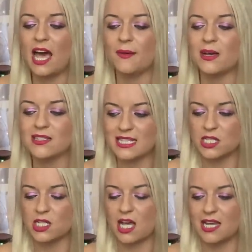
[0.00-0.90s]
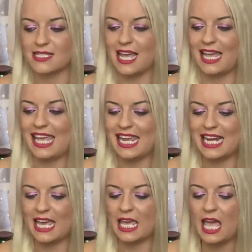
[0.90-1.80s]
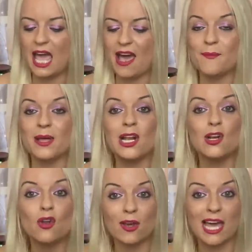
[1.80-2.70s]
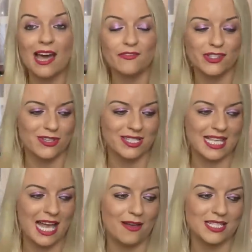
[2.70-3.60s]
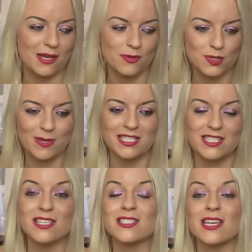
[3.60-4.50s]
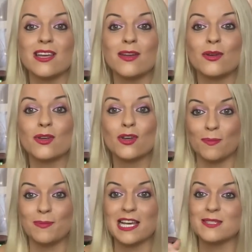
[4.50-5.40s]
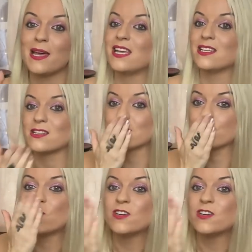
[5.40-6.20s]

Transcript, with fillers: Um, I'll send you guys that healing. Um, look after yourselves. I will speak to you soon. God bless my angels.